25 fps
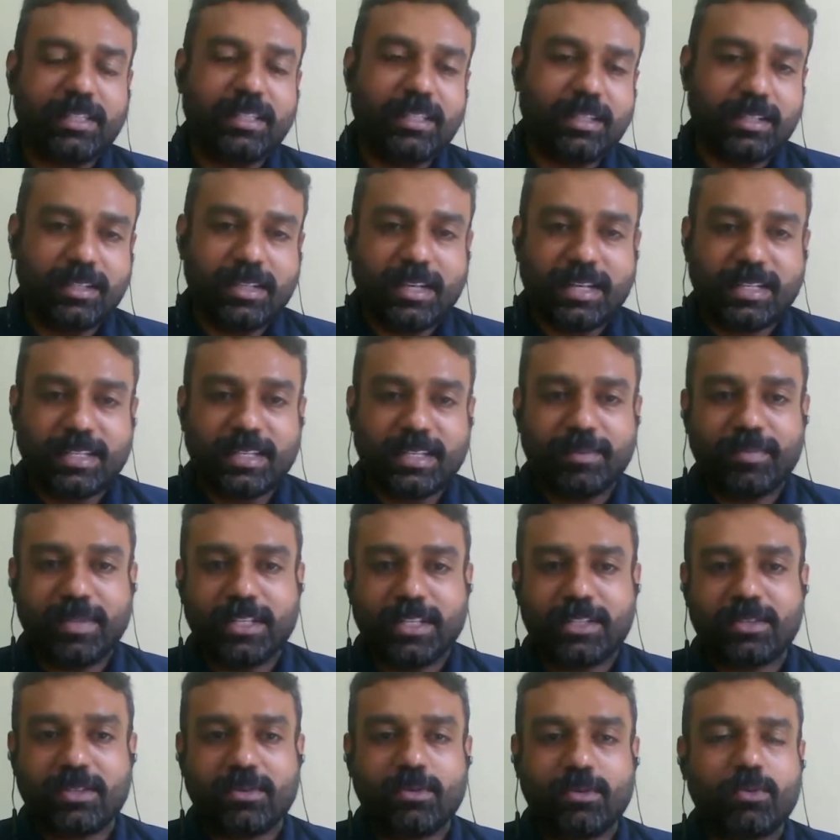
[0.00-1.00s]
the
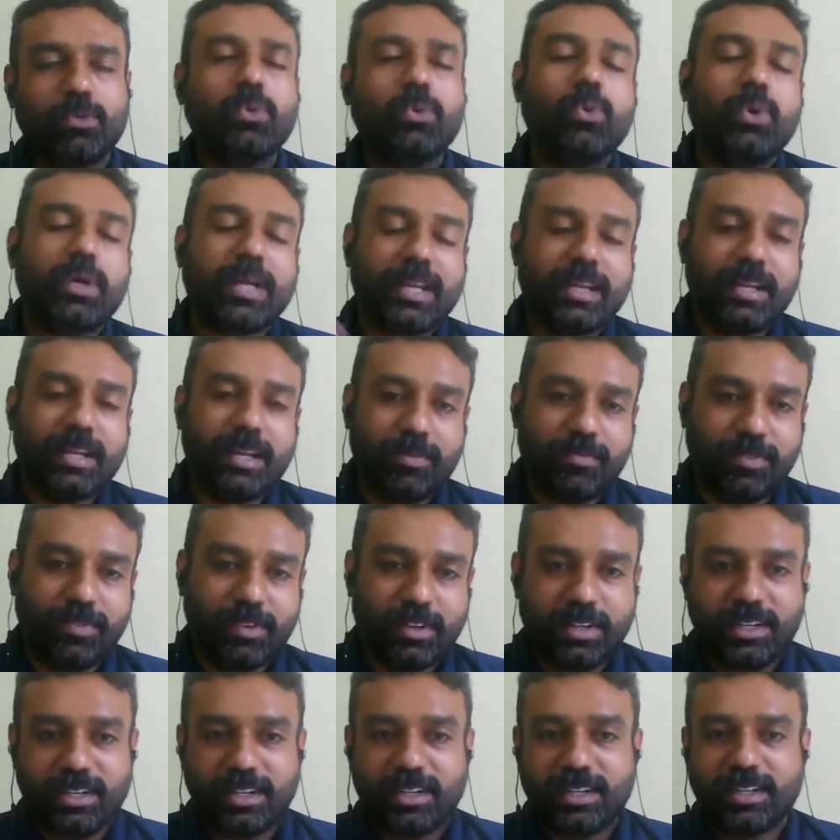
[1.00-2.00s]
SMEs who can
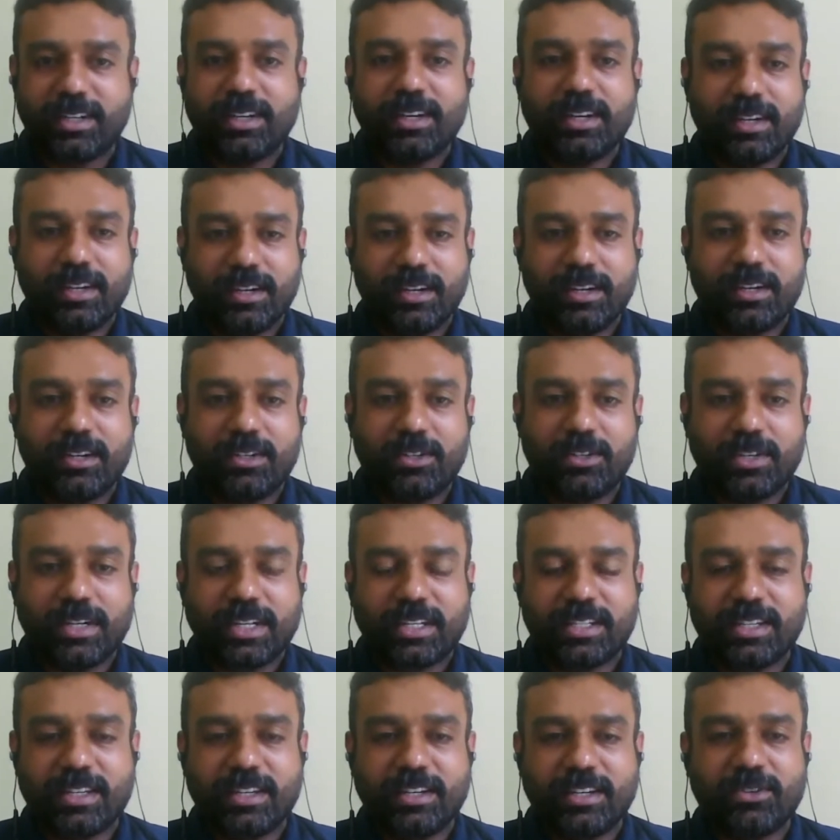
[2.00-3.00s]
afford it to
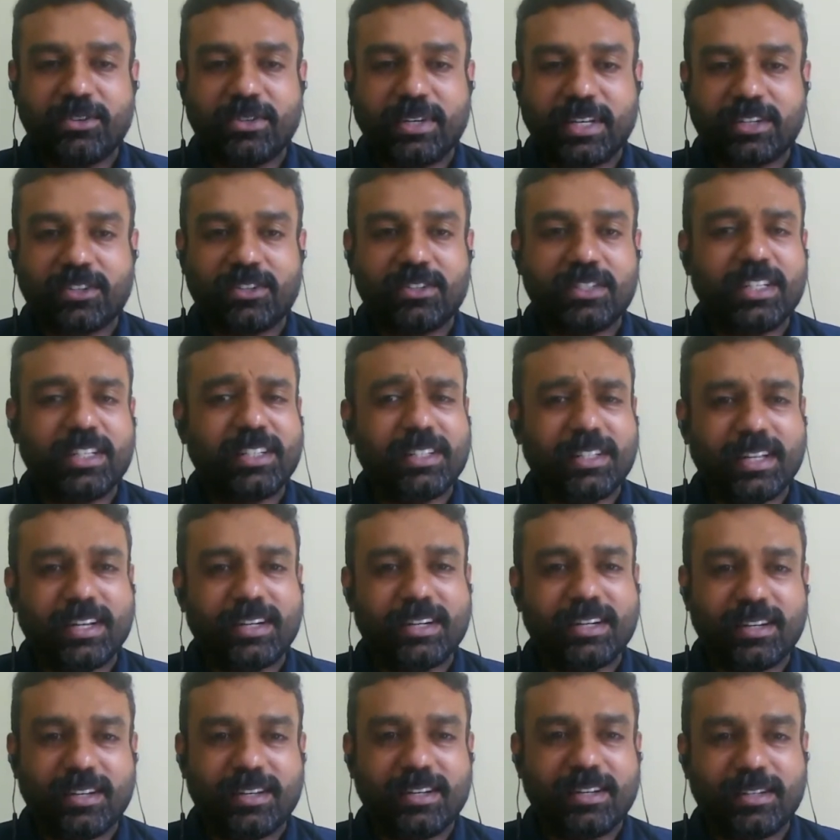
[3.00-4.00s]
test a new technology.
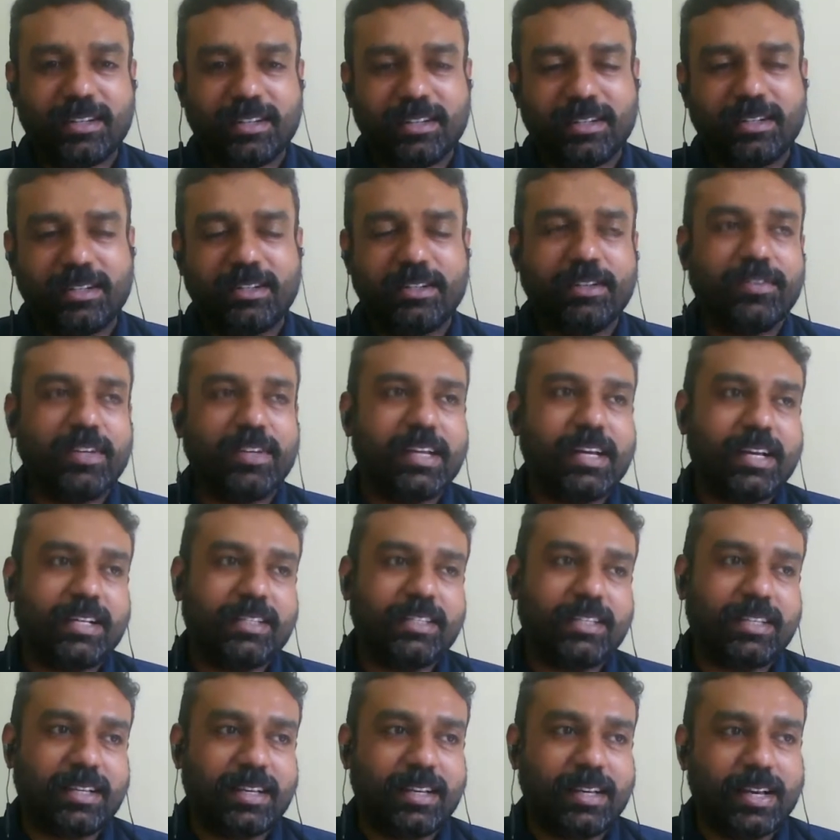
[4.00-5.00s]
That even
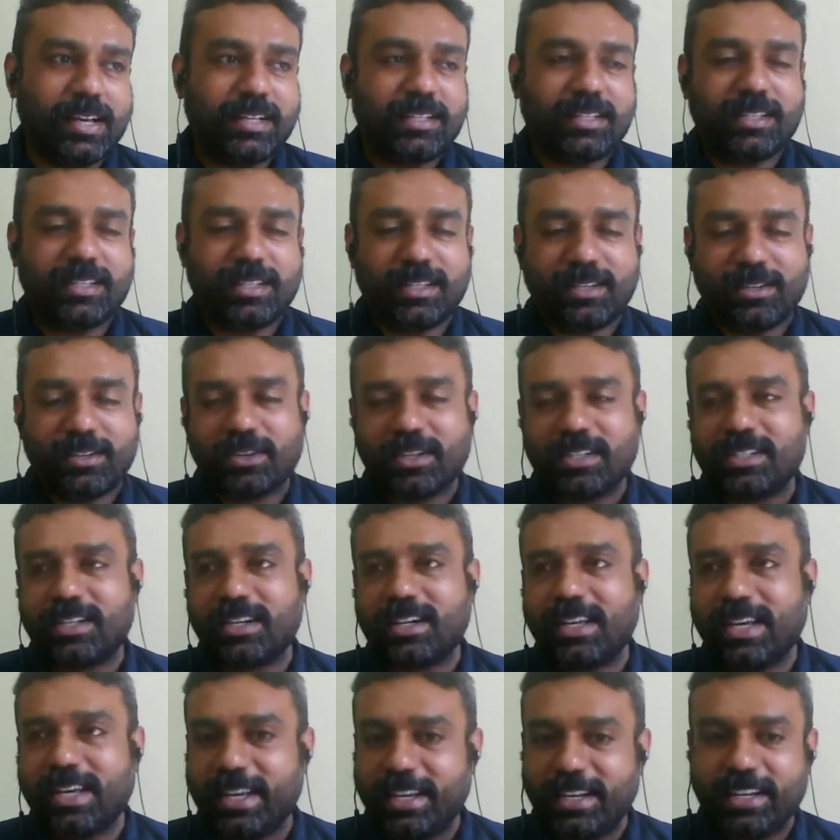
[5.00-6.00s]
as you
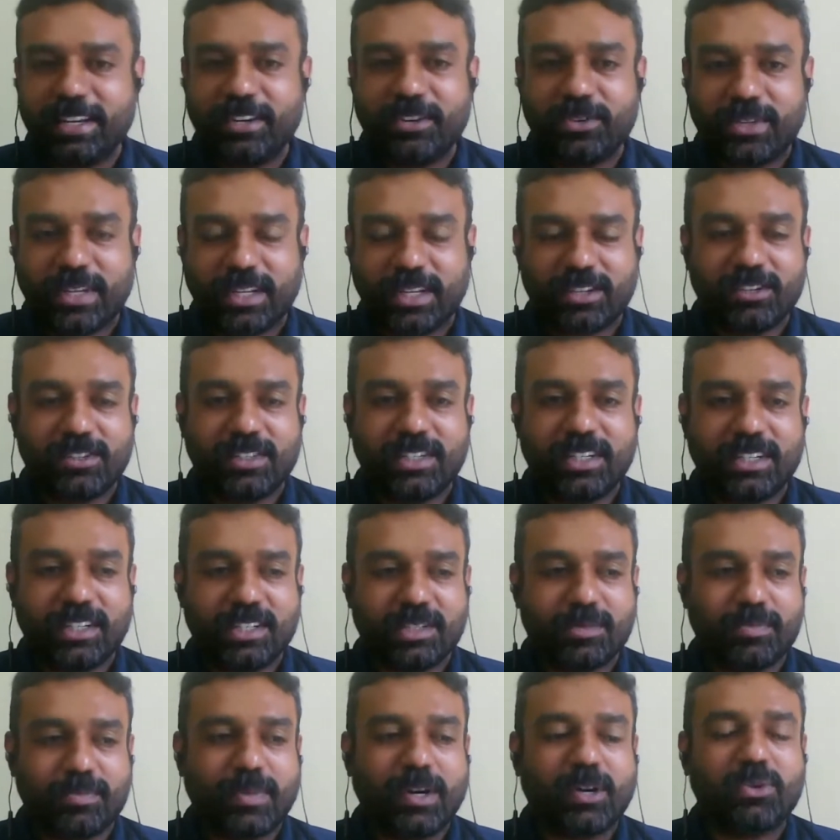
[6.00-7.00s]
consider any new technology, it
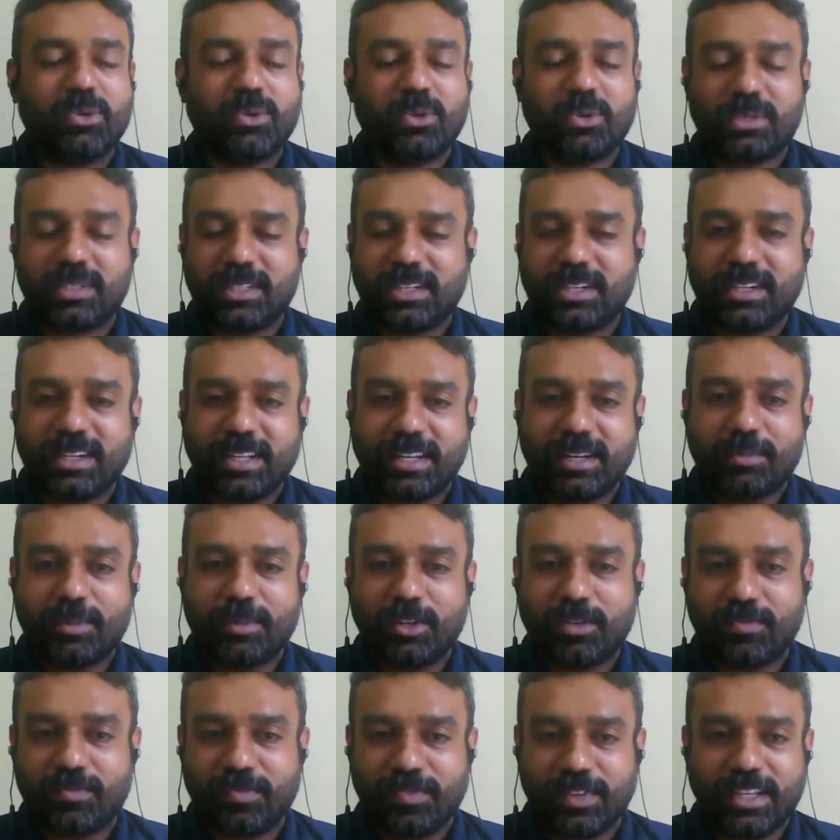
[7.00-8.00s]
is bound to certain
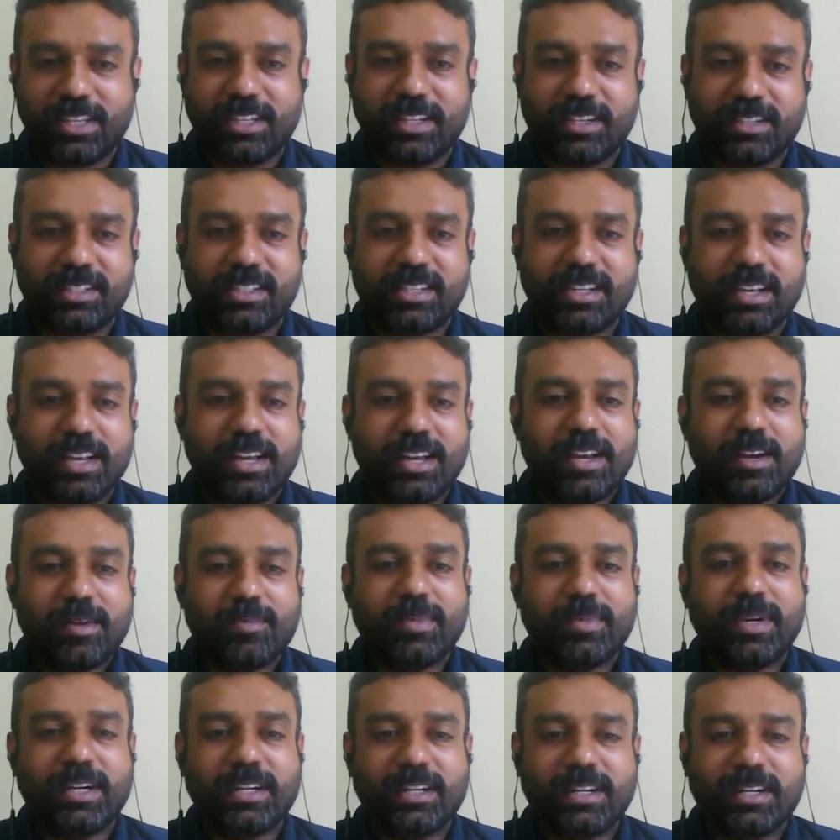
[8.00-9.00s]
amount of failures.
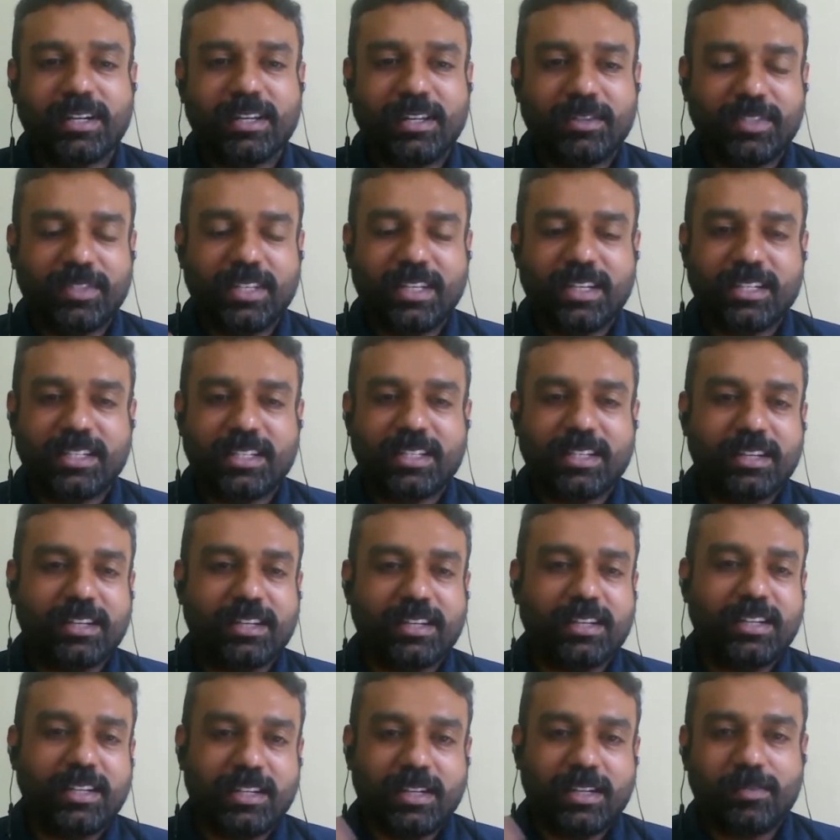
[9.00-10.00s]
But if there is
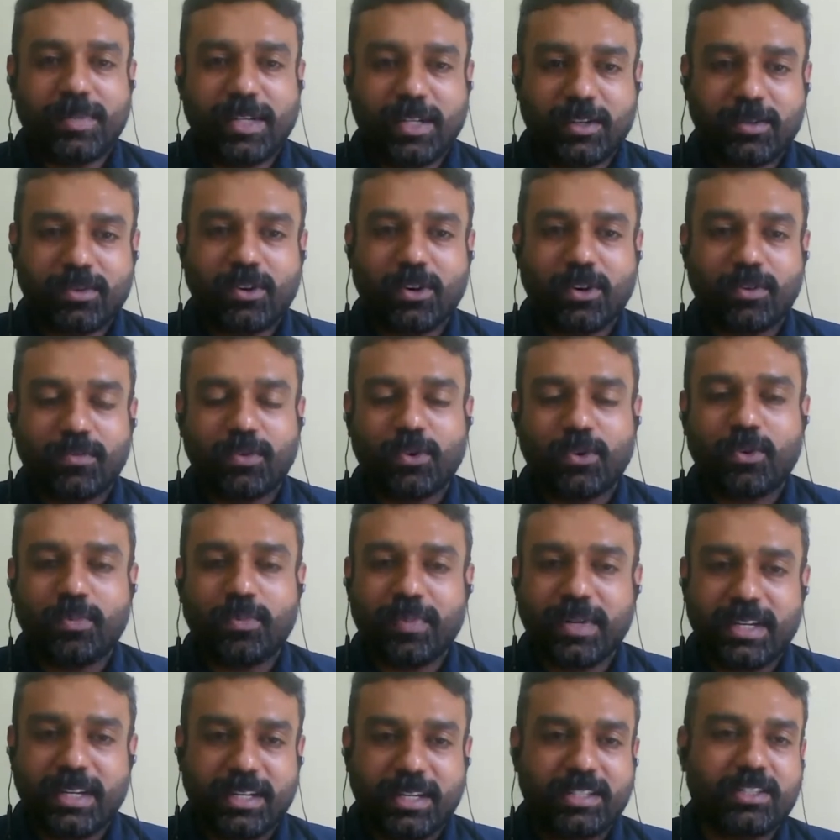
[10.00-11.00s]
a little bit of
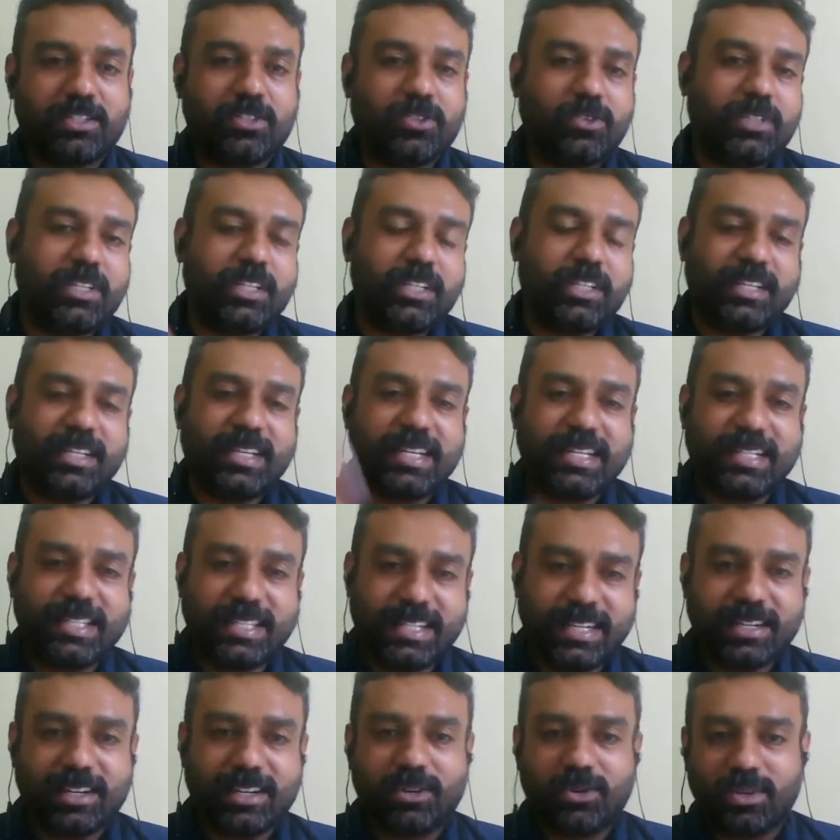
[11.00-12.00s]
openness to just
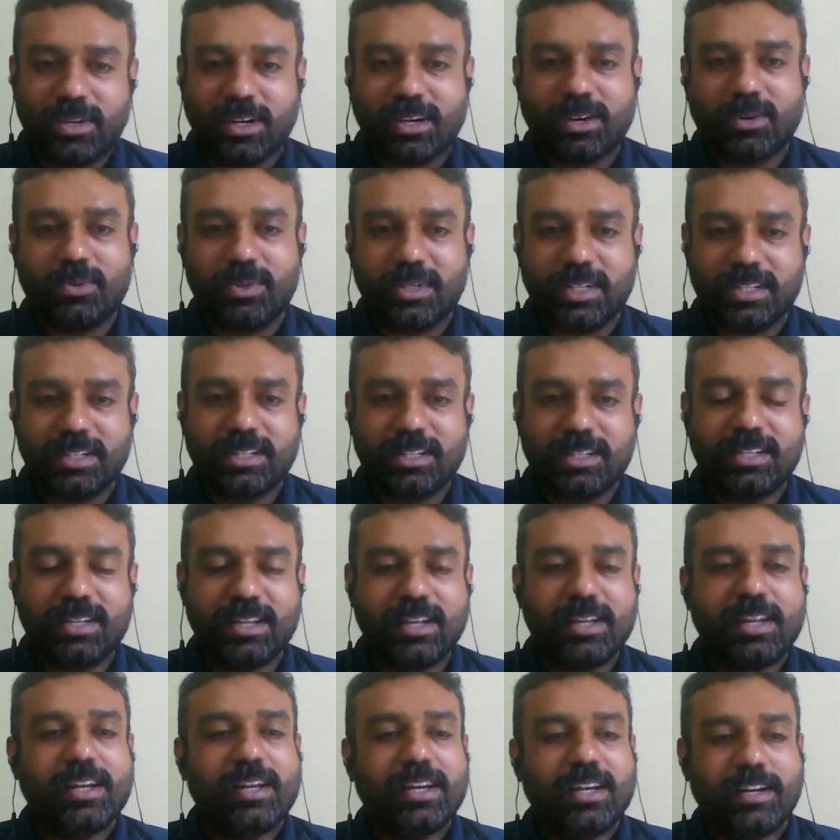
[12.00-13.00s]
test it out how it is,
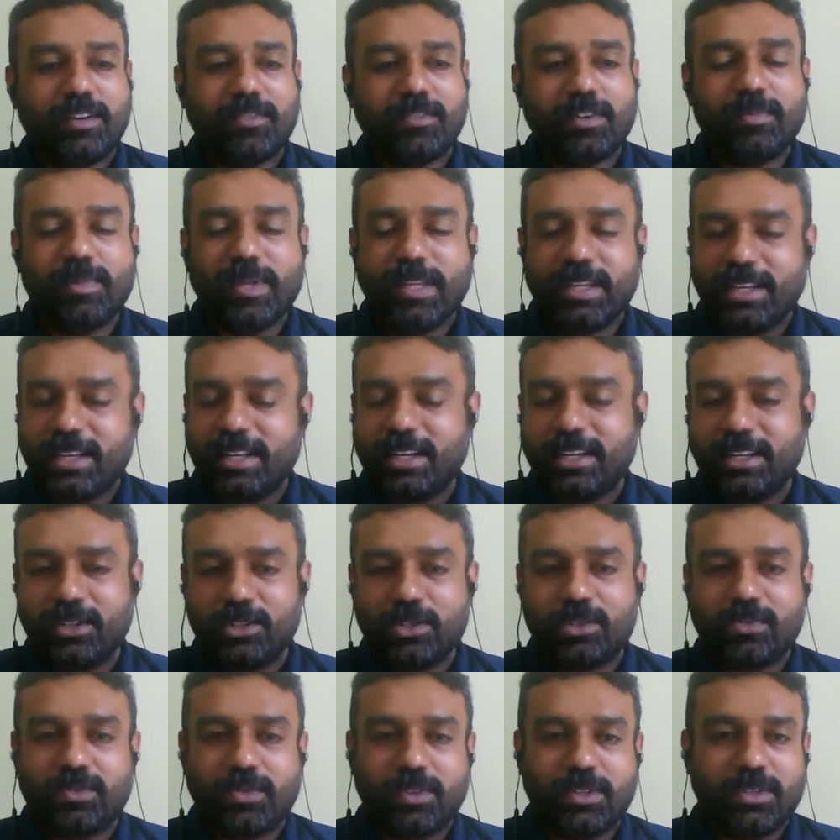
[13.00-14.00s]
it will be really
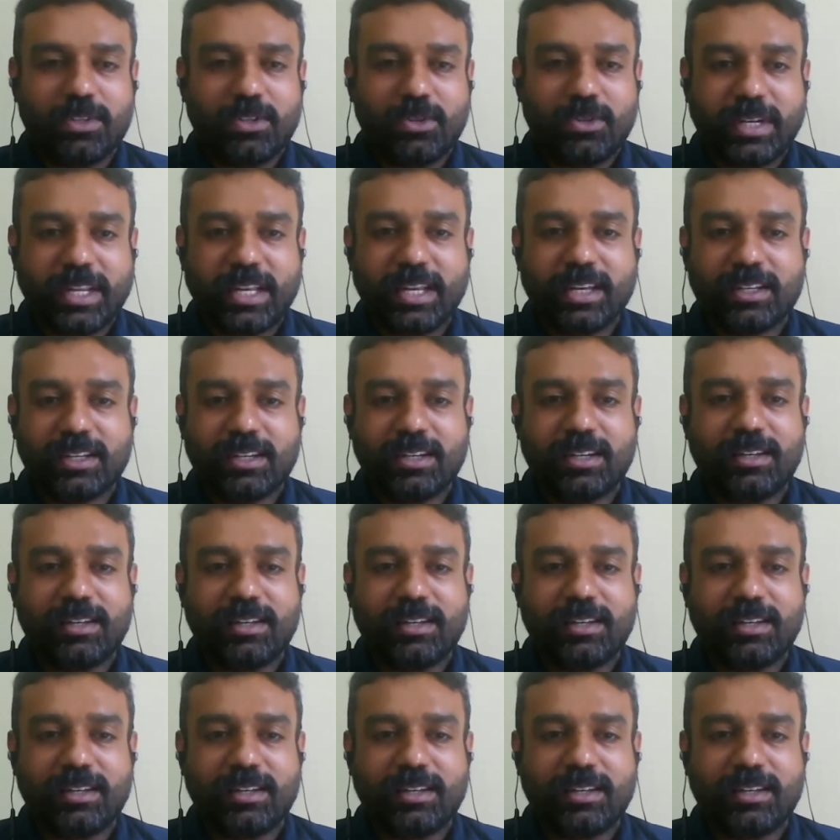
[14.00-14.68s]
useful to take